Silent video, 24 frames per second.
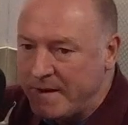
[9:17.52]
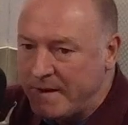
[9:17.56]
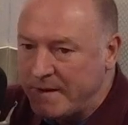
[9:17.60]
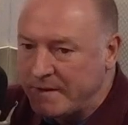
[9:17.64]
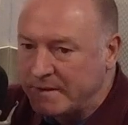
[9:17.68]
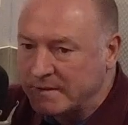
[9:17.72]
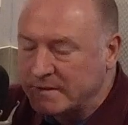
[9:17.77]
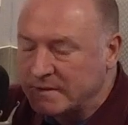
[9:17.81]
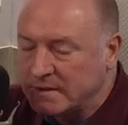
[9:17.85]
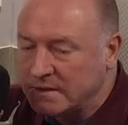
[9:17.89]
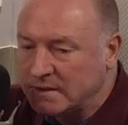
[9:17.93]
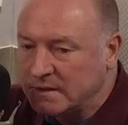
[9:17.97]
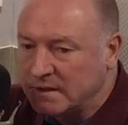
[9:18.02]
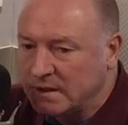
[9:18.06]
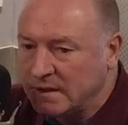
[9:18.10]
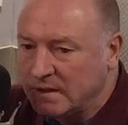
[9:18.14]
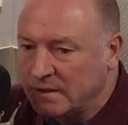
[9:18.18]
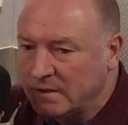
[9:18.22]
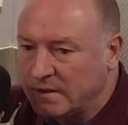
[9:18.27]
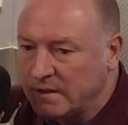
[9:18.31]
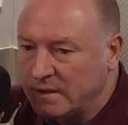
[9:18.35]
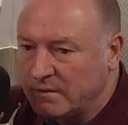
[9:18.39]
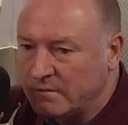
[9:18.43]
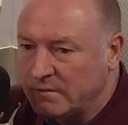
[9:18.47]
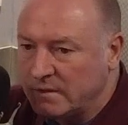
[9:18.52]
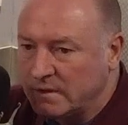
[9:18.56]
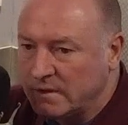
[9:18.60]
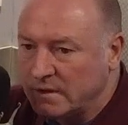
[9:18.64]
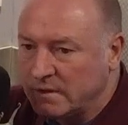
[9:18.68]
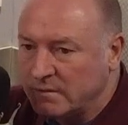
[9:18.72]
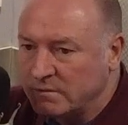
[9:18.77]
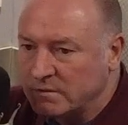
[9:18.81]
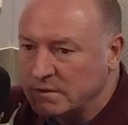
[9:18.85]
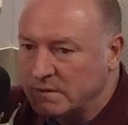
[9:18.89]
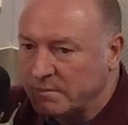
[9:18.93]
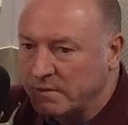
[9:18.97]
And it, it,
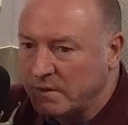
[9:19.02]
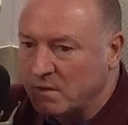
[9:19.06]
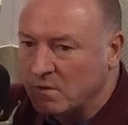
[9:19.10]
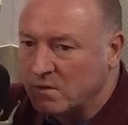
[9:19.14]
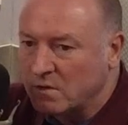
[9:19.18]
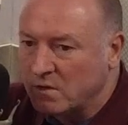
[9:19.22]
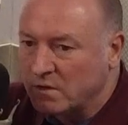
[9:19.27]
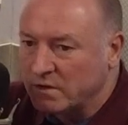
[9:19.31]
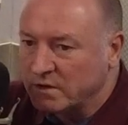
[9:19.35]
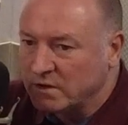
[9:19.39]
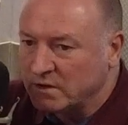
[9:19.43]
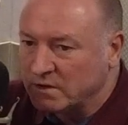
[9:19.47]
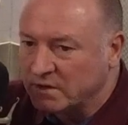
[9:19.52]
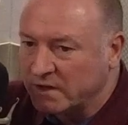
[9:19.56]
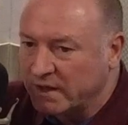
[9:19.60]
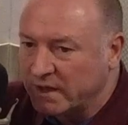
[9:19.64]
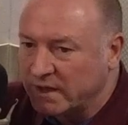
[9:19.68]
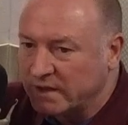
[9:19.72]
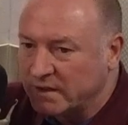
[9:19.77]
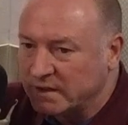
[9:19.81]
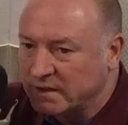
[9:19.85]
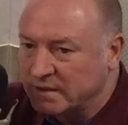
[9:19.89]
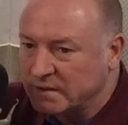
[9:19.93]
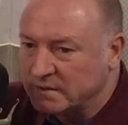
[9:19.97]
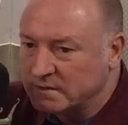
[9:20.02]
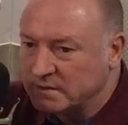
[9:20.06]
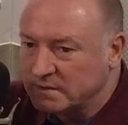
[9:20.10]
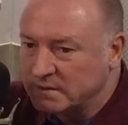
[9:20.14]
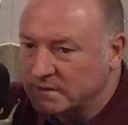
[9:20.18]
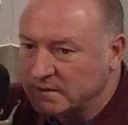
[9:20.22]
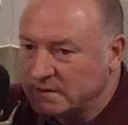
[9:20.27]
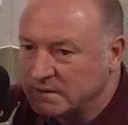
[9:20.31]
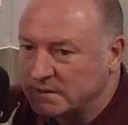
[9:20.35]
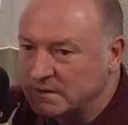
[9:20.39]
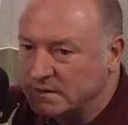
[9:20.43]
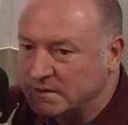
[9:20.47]
it was a bloke on the other end,
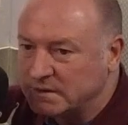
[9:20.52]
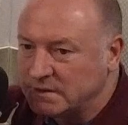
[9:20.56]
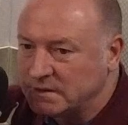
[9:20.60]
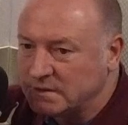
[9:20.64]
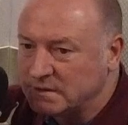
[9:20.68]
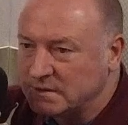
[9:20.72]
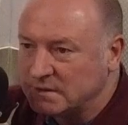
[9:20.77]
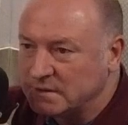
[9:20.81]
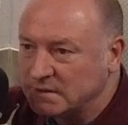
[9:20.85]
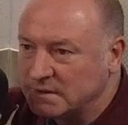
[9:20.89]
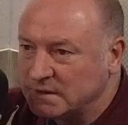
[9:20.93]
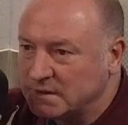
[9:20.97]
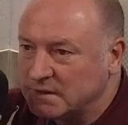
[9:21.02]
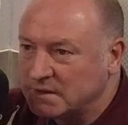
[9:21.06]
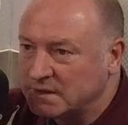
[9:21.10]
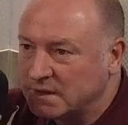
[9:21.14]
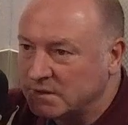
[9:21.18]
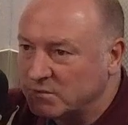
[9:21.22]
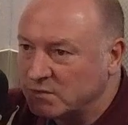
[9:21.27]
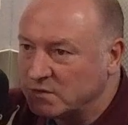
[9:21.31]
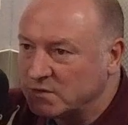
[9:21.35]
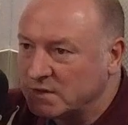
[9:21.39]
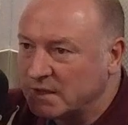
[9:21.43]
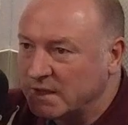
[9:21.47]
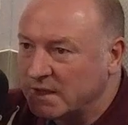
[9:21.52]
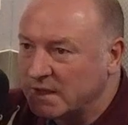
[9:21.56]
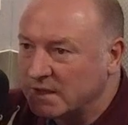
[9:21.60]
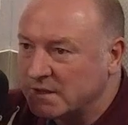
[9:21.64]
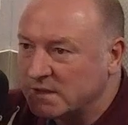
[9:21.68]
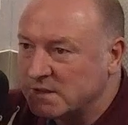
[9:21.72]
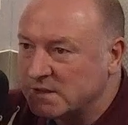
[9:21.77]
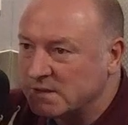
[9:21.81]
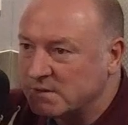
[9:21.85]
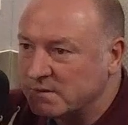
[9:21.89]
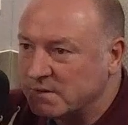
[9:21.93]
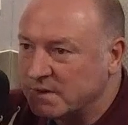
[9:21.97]
and he said, "Would you
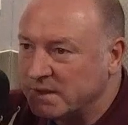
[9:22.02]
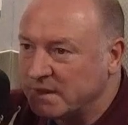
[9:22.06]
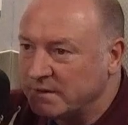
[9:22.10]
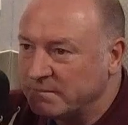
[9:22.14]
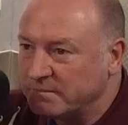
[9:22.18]
like to?"